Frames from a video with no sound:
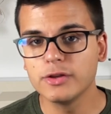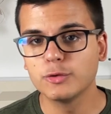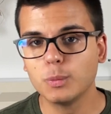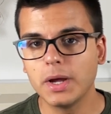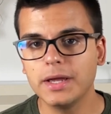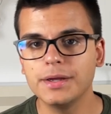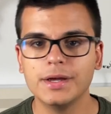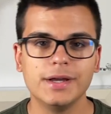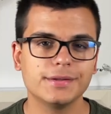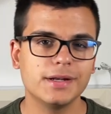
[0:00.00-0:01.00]
this way,
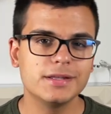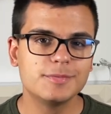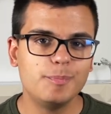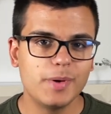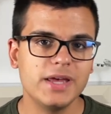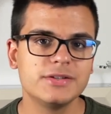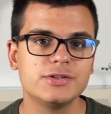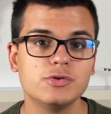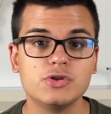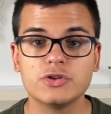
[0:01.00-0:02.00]
then it's
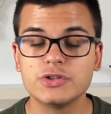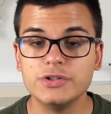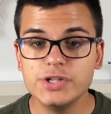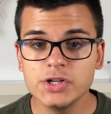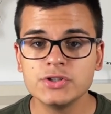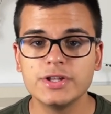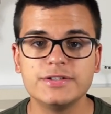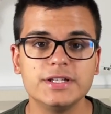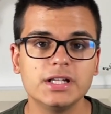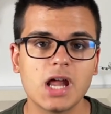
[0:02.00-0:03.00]
best to just ditch the
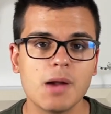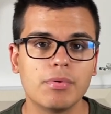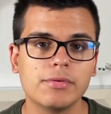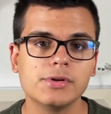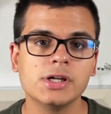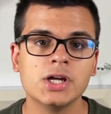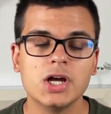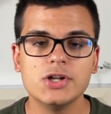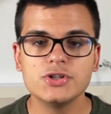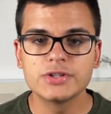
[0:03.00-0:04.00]
C library
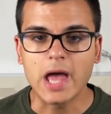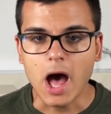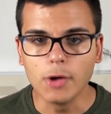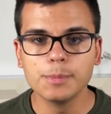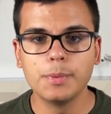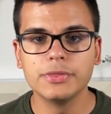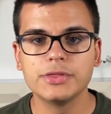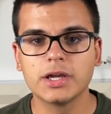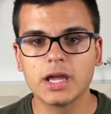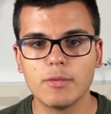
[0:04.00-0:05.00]
and just output
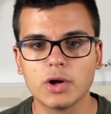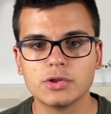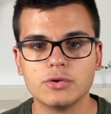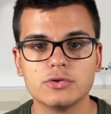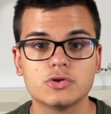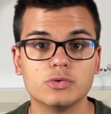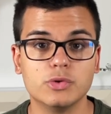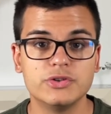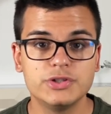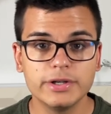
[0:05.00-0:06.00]
the characters to
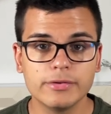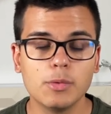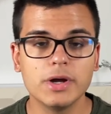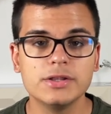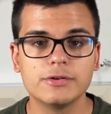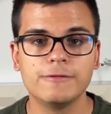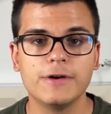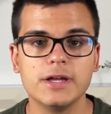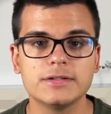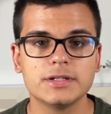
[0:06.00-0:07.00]
the serial
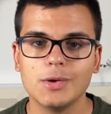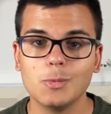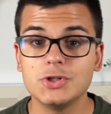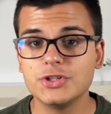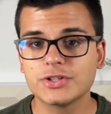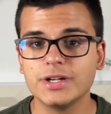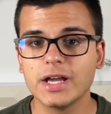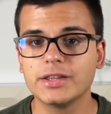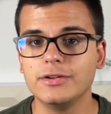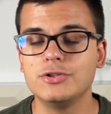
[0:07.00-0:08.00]
interface, which is
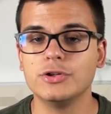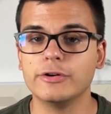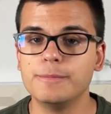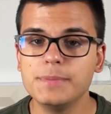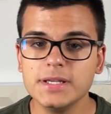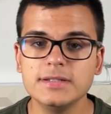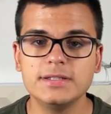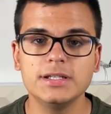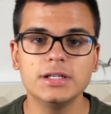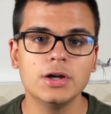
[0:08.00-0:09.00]
connected to your
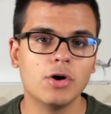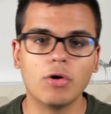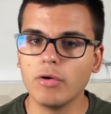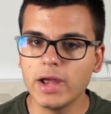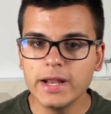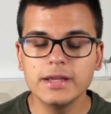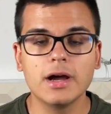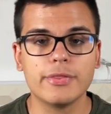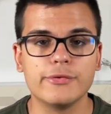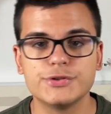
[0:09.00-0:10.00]
PC or any
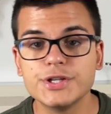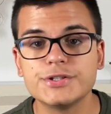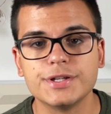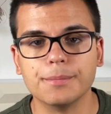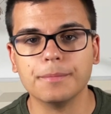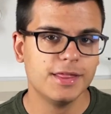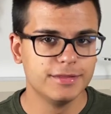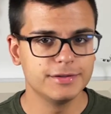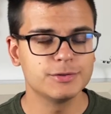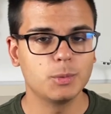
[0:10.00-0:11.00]
other system.
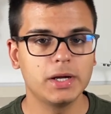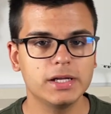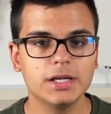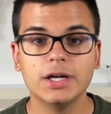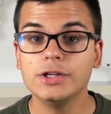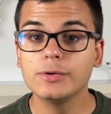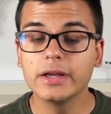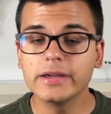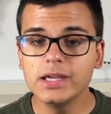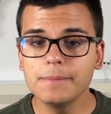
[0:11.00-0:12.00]
This way, you
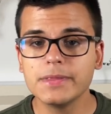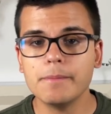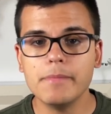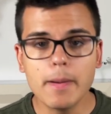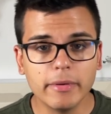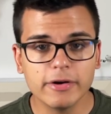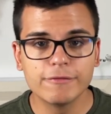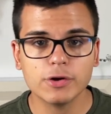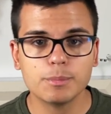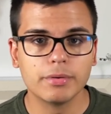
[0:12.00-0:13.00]
can keep the memory
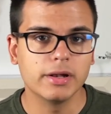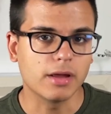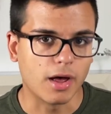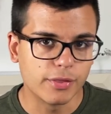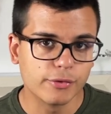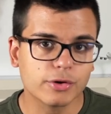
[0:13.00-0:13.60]
footprint under